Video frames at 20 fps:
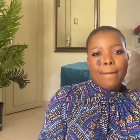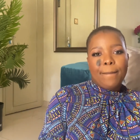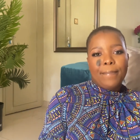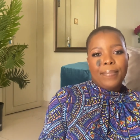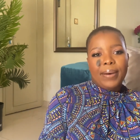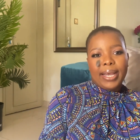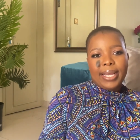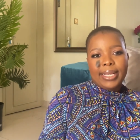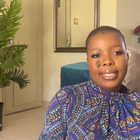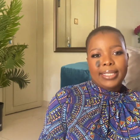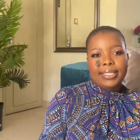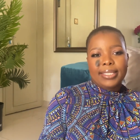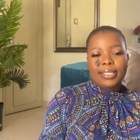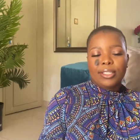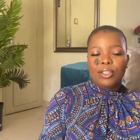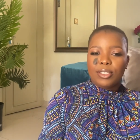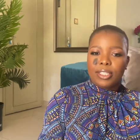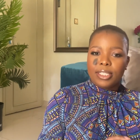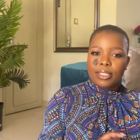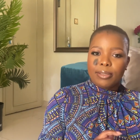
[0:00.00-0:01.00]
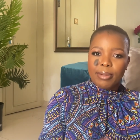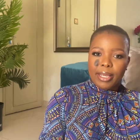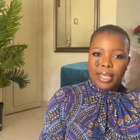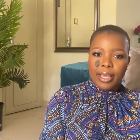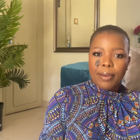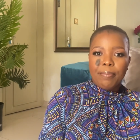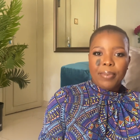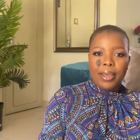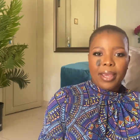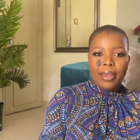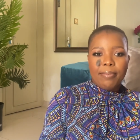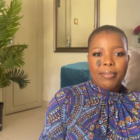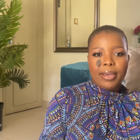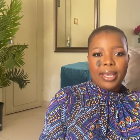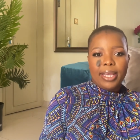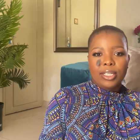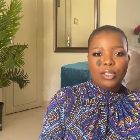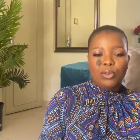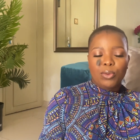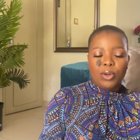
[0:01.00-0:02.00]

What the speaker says: But you just make a payment.